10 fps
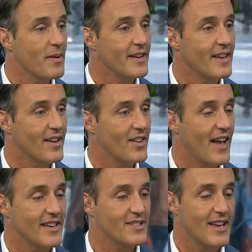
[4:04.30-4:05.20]
big deal
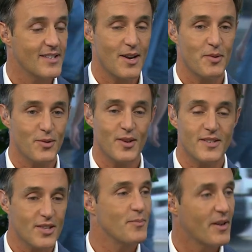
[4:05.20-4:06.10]
as, as someone who's a,
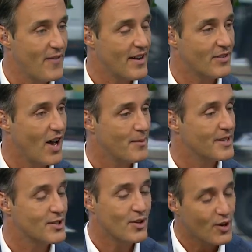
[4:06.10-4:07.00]
such a big fan of
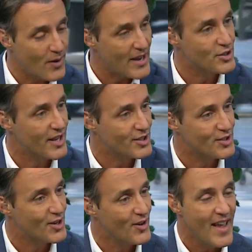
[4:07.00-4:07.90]
comedy. So
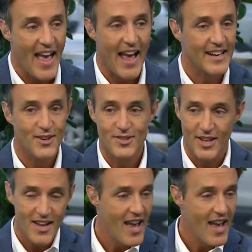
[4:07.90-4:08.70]
congratulations to you. And here's to